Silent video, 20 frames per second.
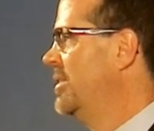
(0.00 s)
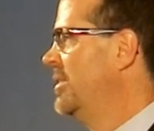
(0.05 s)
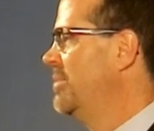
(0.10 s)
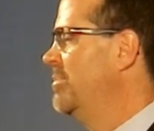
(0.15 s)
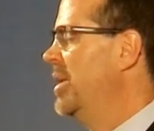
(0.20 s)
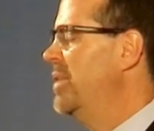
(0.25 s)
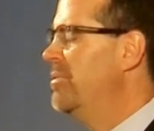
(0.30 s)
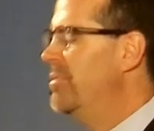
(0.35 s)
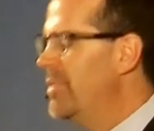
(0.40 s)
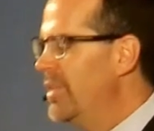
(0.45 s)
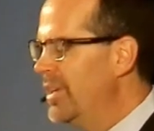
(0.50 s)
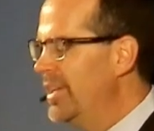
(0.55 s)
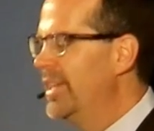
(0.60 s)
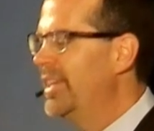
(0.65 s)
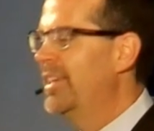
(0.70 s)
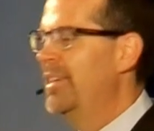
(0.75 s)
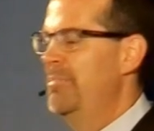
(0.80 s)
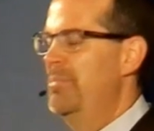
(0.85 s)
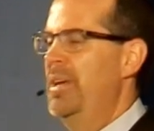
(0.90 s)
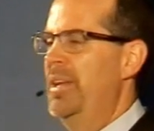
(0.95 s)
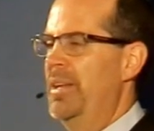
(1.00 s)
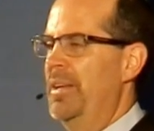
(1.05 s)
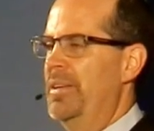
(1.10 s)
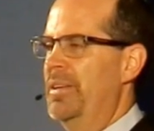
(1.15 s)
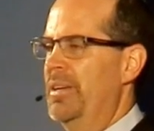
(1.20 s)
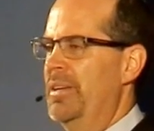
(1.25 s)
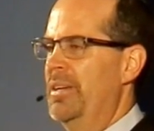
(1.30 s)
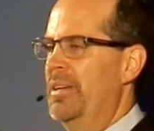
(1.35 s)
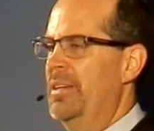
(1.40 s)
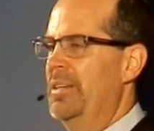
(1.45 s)
Am I really committed
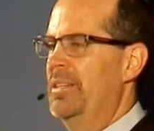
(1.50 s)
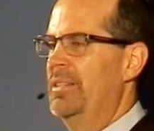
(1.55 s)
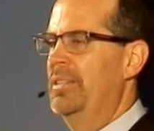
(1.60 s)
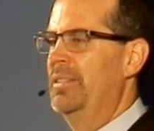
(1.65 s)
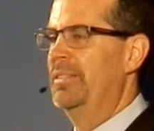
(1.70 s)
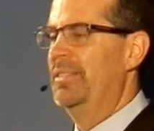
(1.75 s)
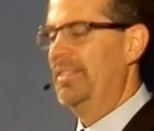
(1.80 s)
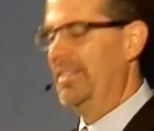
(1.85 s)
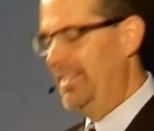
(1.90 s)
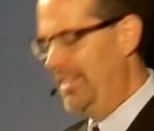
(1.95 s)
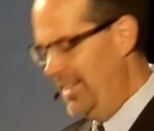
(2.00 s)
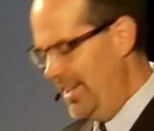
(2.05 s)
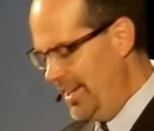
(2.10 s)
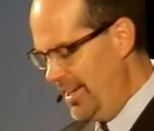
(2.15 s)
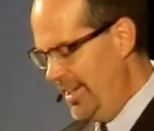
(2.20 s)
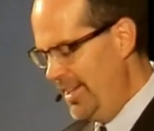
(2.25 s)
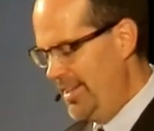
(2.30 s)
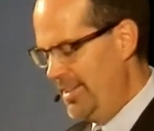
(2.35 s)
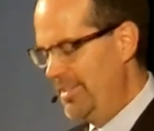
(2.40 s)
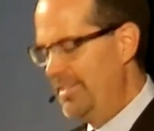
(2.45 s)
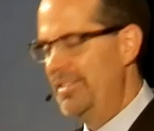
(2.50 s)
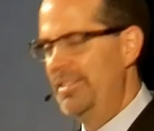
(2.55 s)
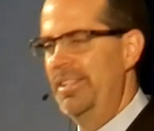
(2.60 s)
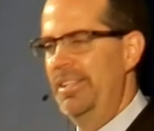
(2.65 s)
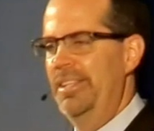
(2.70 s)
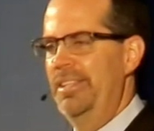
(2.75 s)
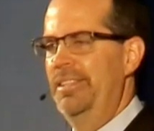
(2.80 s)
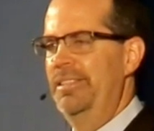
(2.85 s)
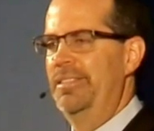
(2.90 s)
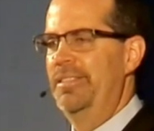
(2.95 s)
to get in
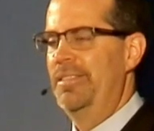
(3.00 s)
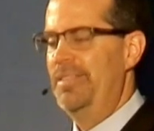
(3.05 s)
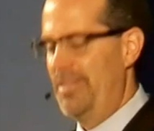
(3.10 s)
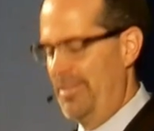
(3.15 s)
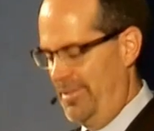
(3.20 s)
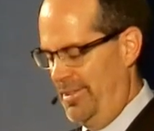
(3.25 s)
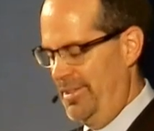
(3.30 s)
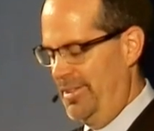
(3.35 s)
to this,